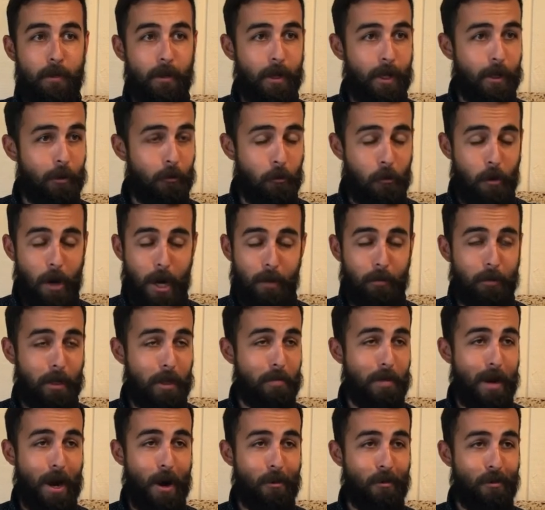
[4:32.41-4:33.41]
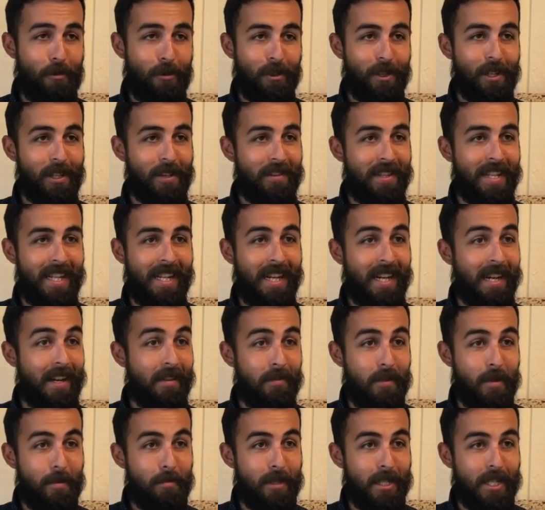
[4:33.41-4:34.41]
incredibly powerful in and of
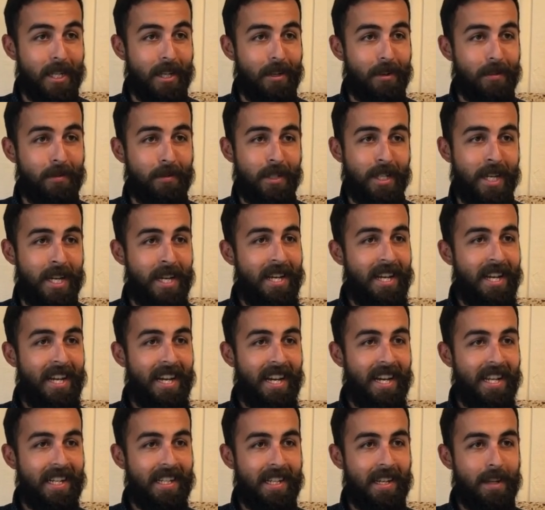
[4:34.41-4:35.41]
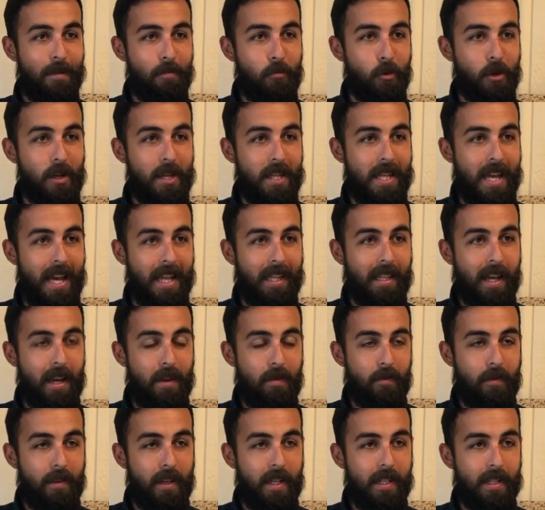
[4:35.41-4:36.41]
themselves and can breathe that
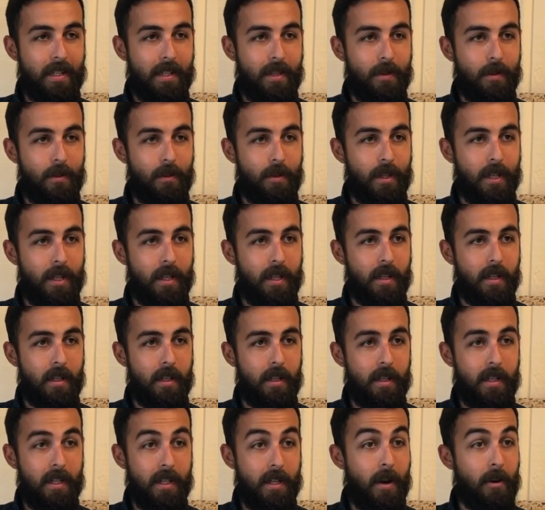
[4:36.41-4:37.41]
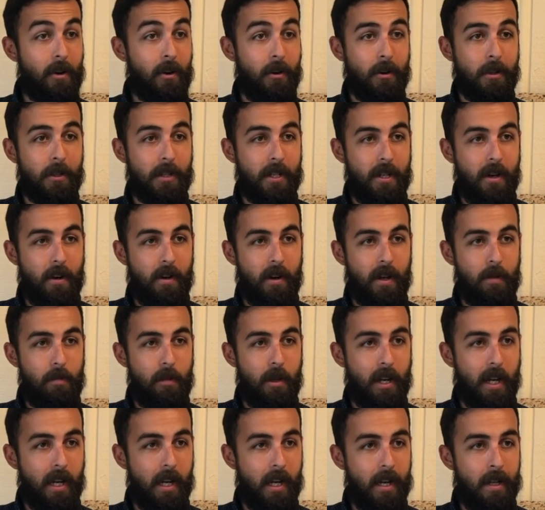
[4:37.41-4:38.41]
life into the young girls in our
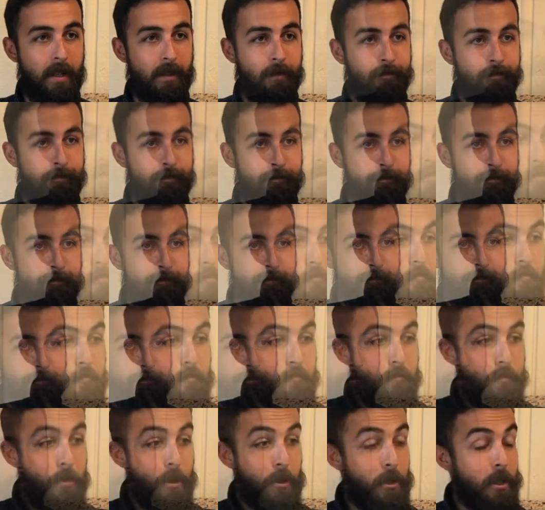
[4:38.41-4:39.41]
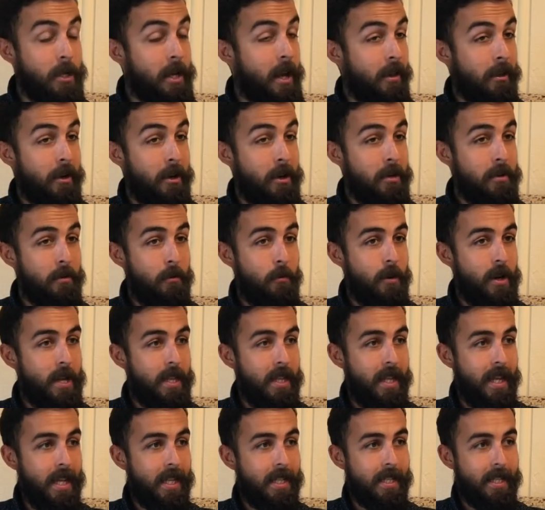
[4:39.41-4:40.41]
community. There's another
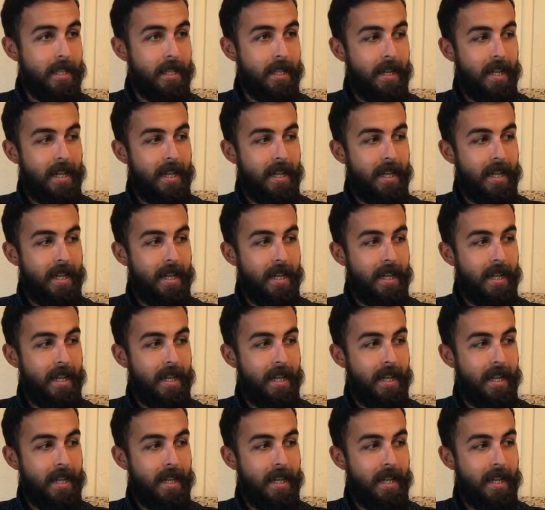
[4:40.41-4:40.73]
one that's